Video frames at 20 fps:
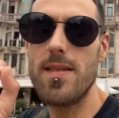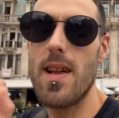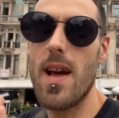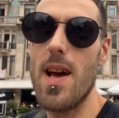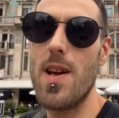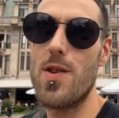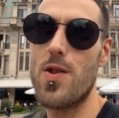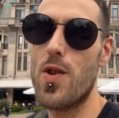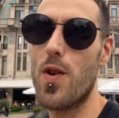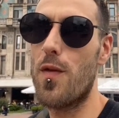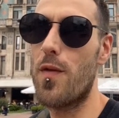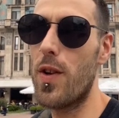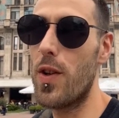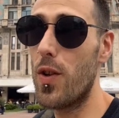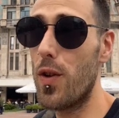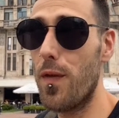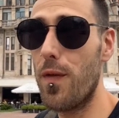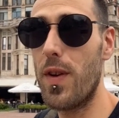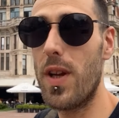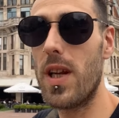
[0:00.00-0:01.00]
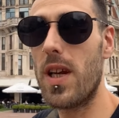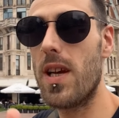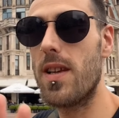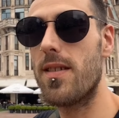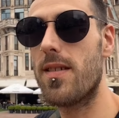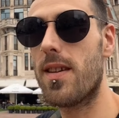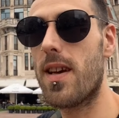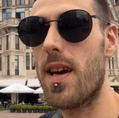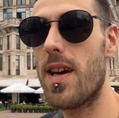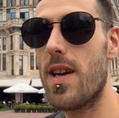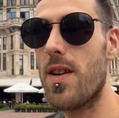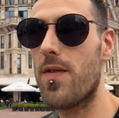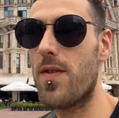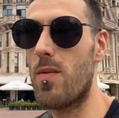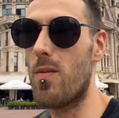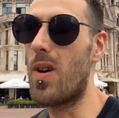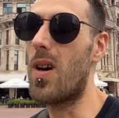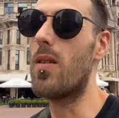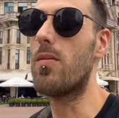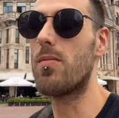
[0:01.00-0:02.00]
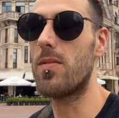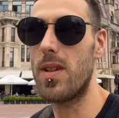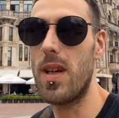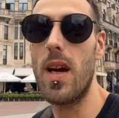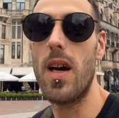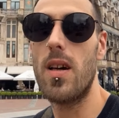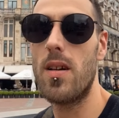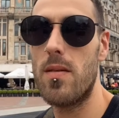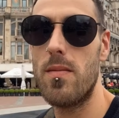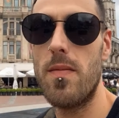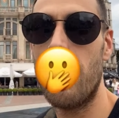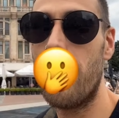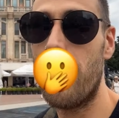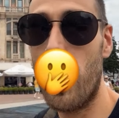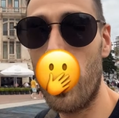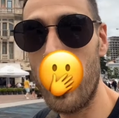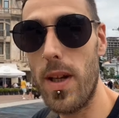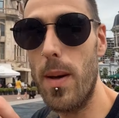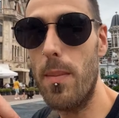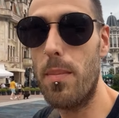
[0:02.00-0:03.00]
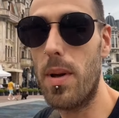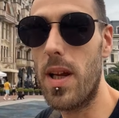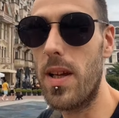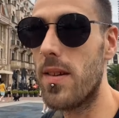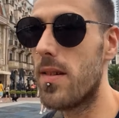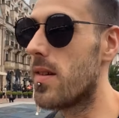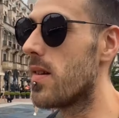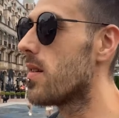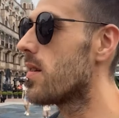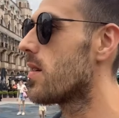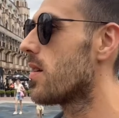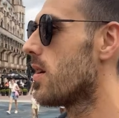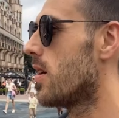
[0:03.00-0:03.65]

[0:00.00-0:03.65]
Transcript: the edge off it. Nothing against KS. Well, yeah, them places.